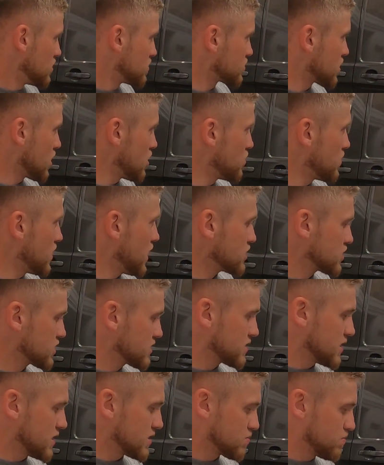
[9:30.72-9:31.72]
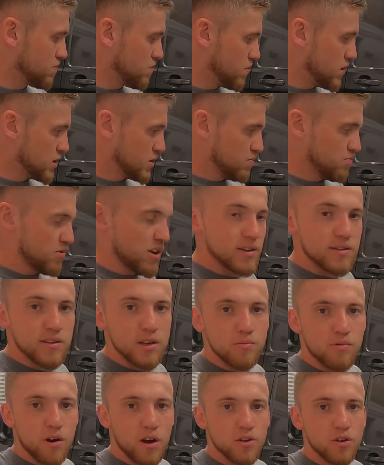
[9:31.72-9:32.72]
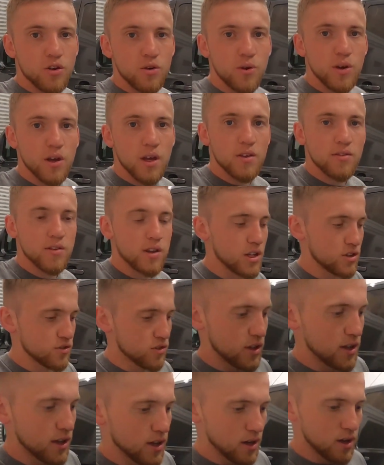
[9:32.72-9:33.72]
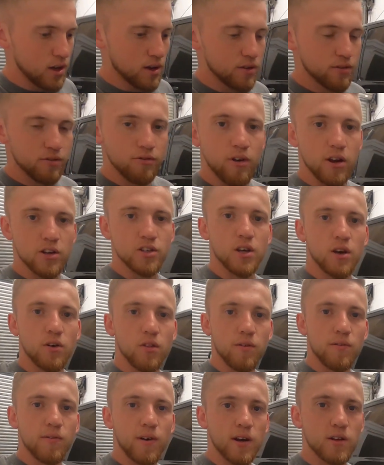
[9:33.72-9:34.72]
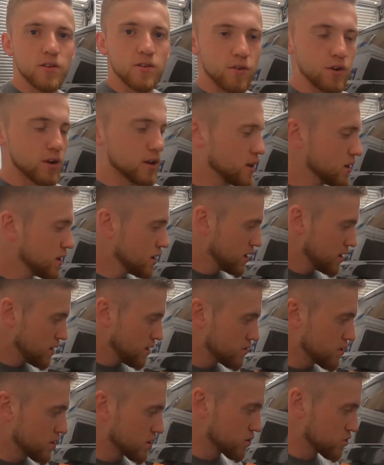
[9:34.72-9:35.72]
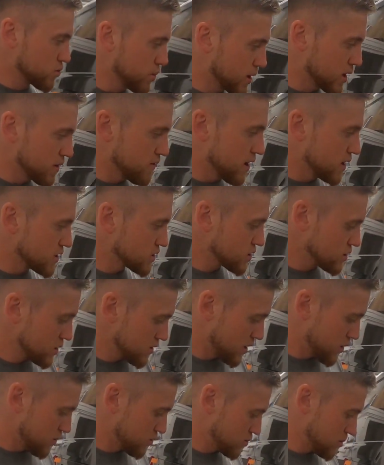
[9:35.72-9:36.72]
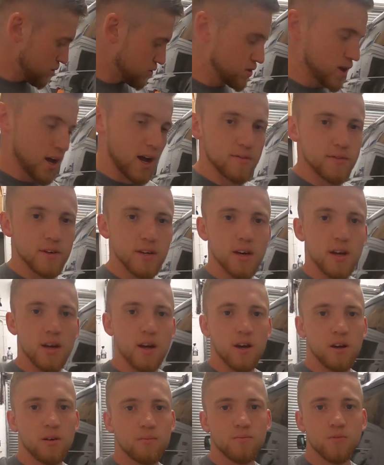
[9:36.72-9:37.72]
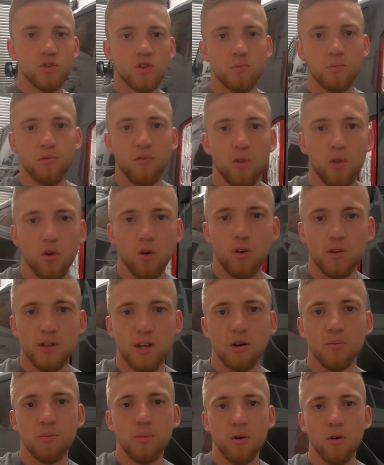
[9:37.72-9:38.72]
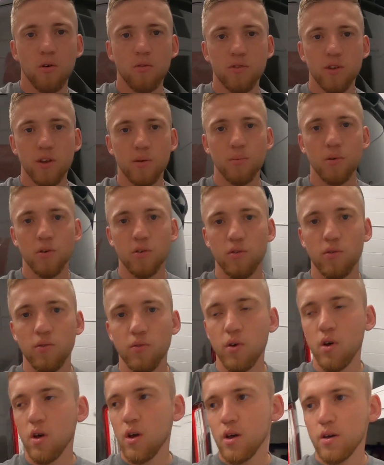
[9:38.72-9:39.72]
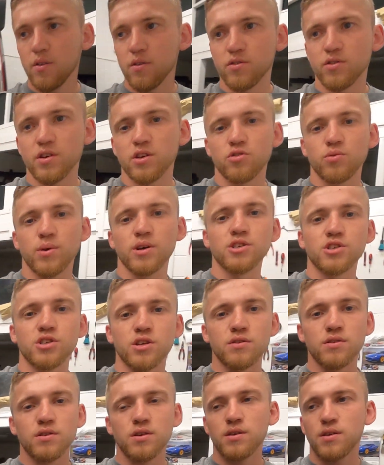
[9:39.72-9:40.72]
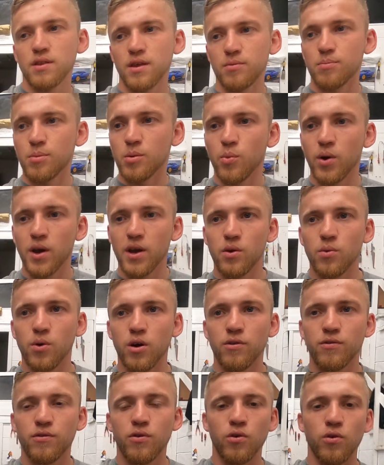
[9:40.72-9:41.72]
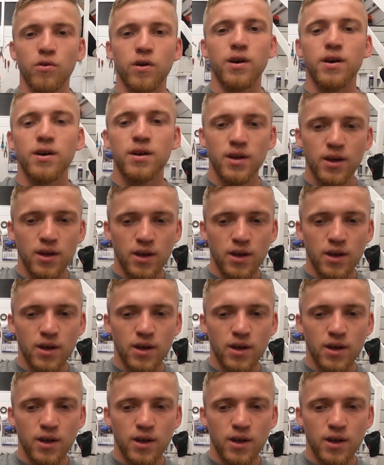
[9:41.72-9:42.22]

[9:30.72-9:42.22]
So as you can see, it's basically brand new. It is literally fresh out of the factory. It's like a 20 reg. They were supposed to have it just before the lockdown, but obviously because of the situation, they've been waiting a while for it.